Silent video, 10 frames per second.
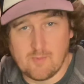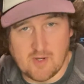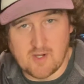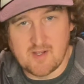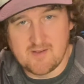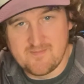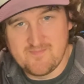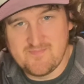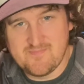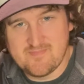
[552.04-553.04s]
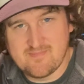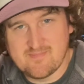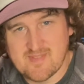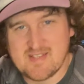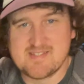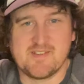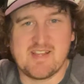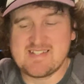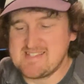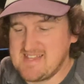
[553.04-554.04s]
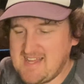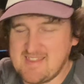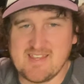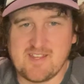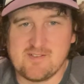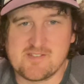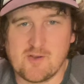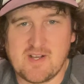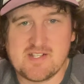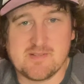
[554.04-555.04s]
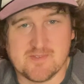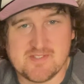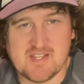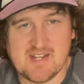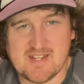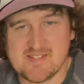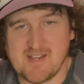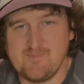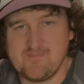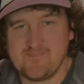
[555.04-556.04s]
book. So that's that. Thank you so much, and we'll see you next time.